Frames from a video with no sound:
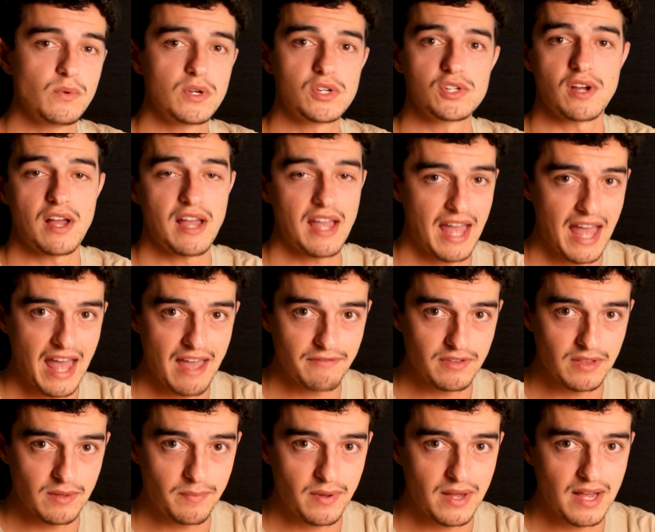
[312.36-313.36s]
which I have
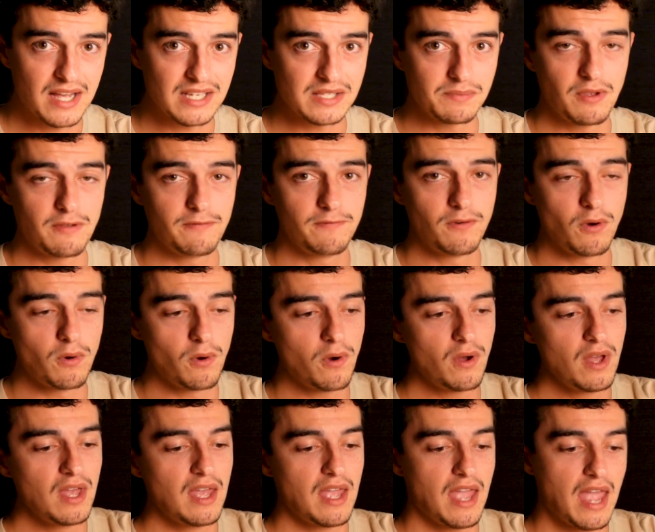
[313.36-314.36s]
in the past
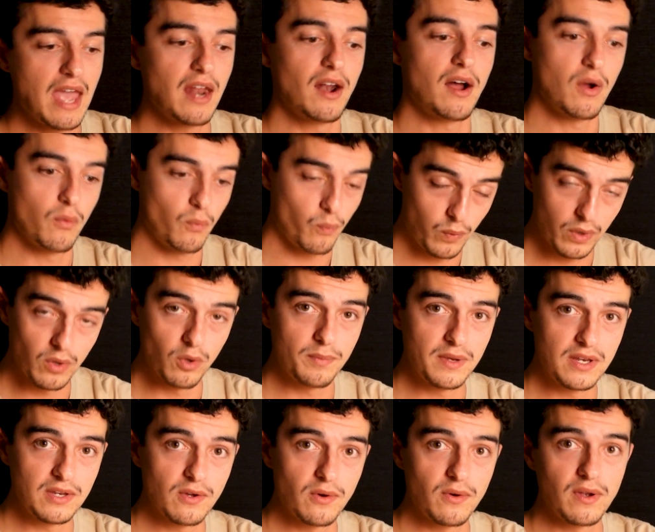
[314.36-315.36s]
before, and I will
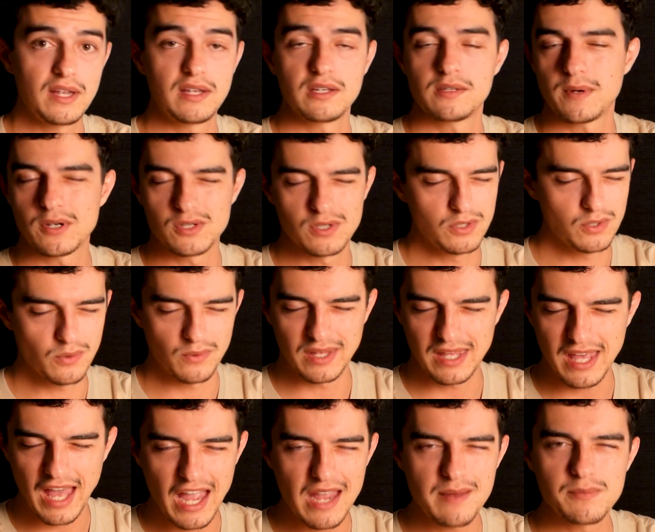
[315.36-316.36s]
be doing, especially doing
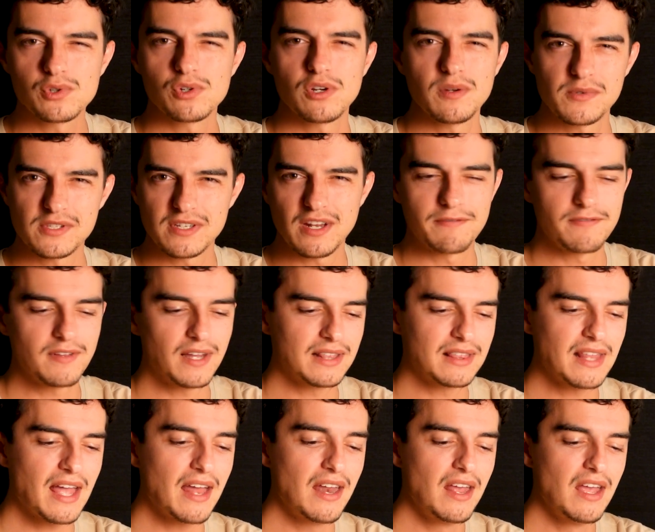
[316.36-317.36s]
Cape trips, stuff like
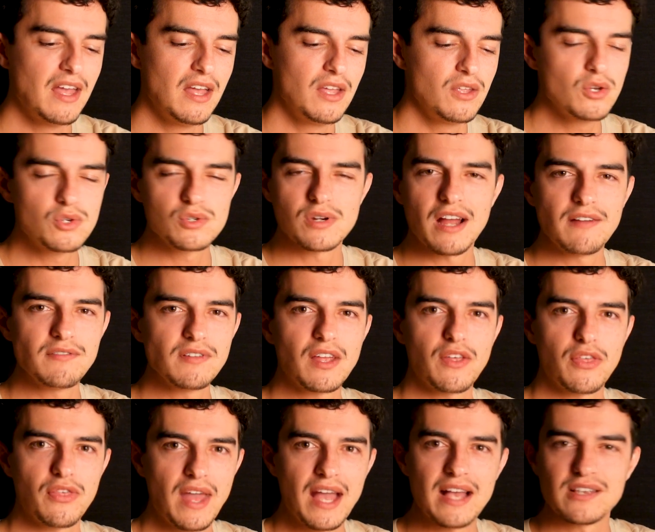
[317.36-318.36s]
that, you're traveling
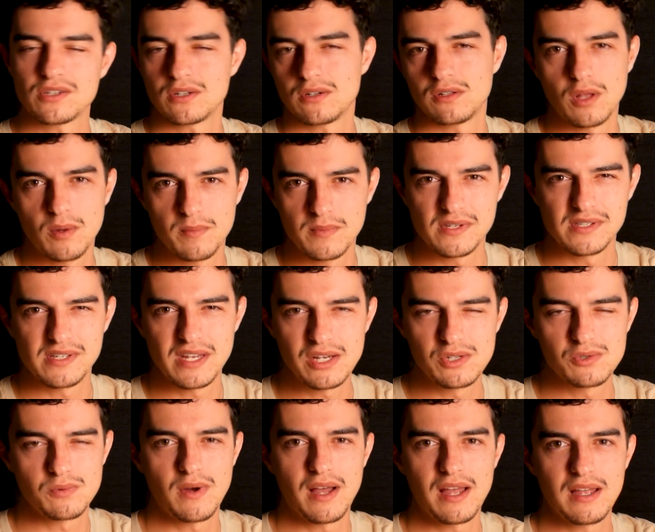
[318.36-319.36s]
1,000 kilometers
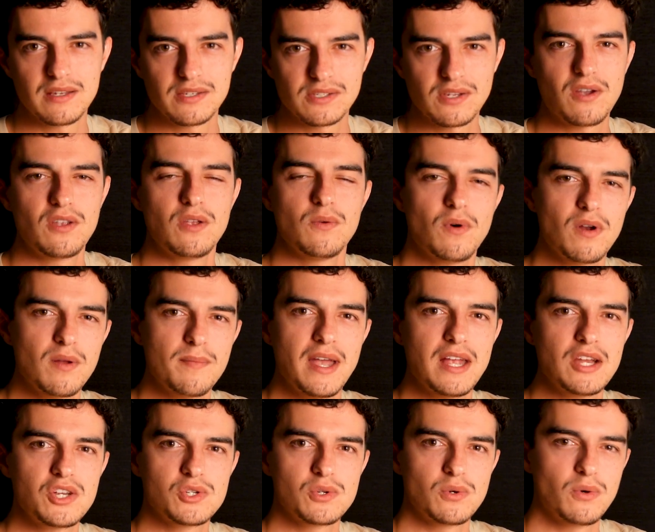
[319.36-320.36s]
each way. So you want to
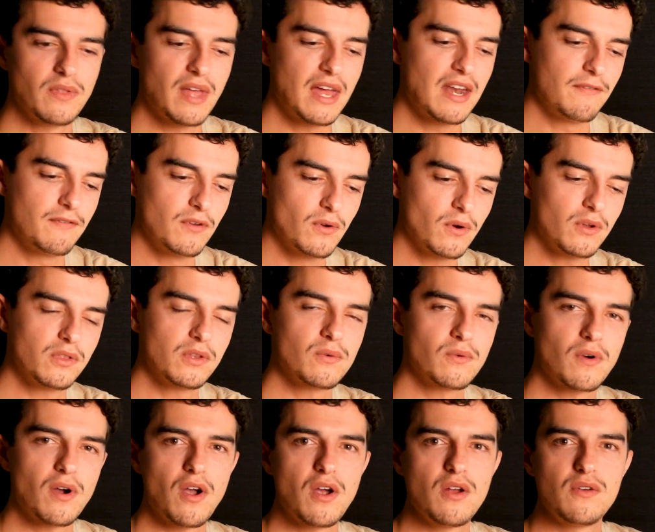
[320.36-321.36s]
make sure that if you're on the
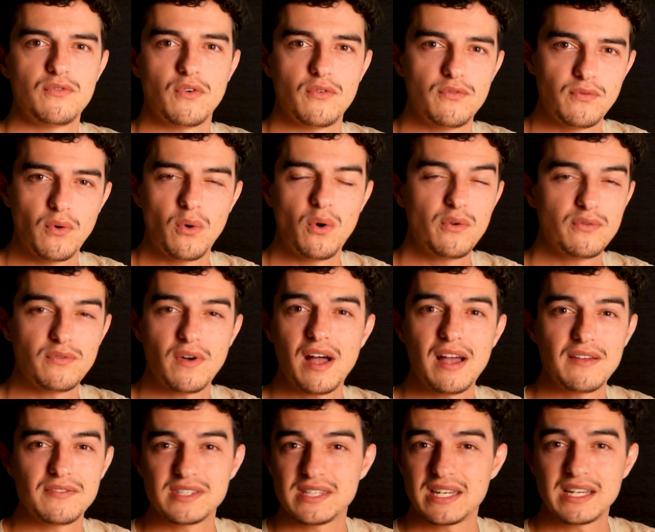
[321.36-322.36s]
road for 4,
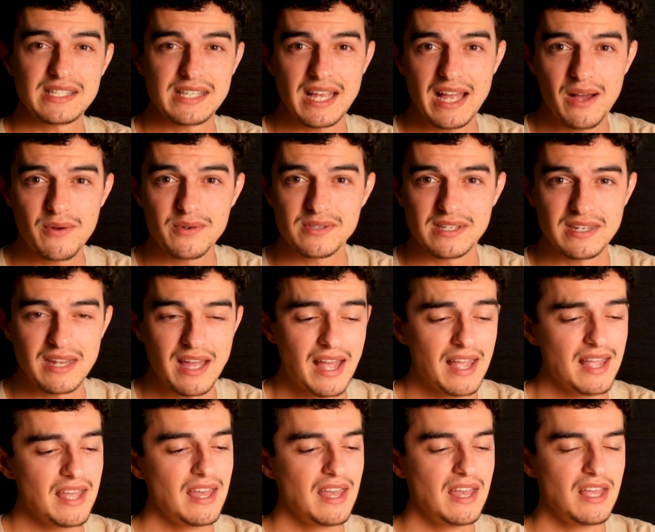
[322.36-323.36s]
5, 6 hours a
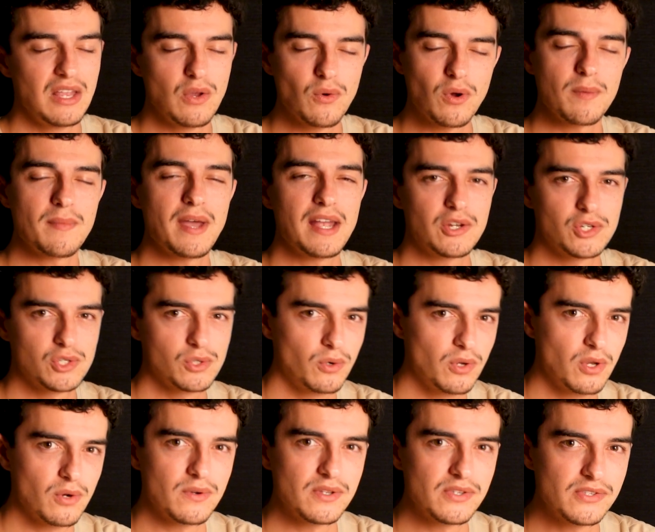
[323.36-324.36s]
day, you want to make sure
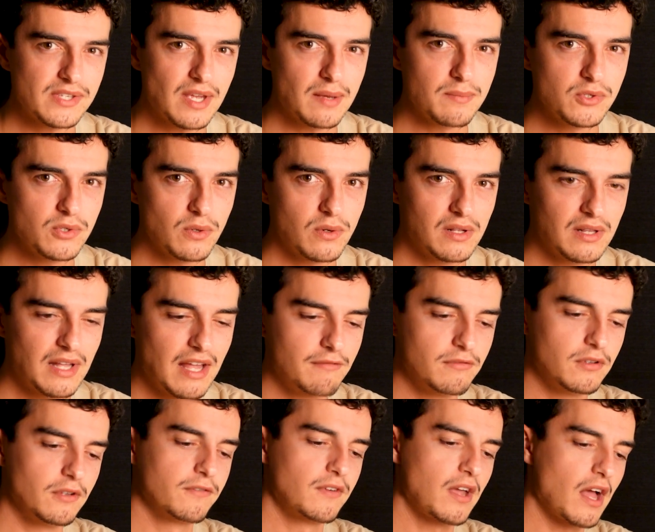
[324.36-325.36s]
you're in some sort of
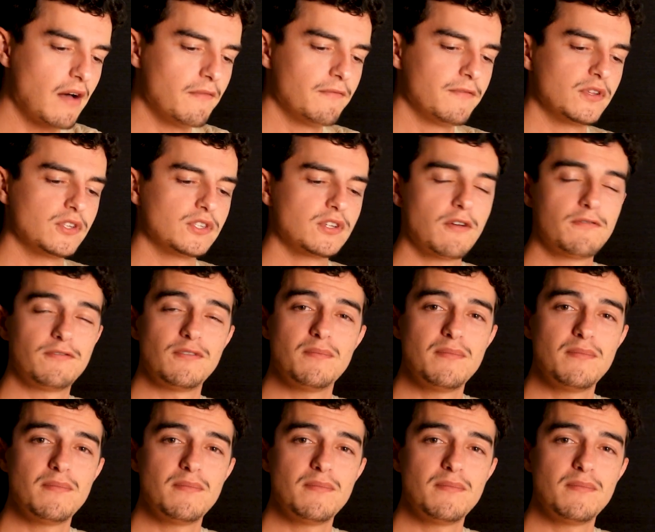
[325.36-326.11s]
level of comfort. So for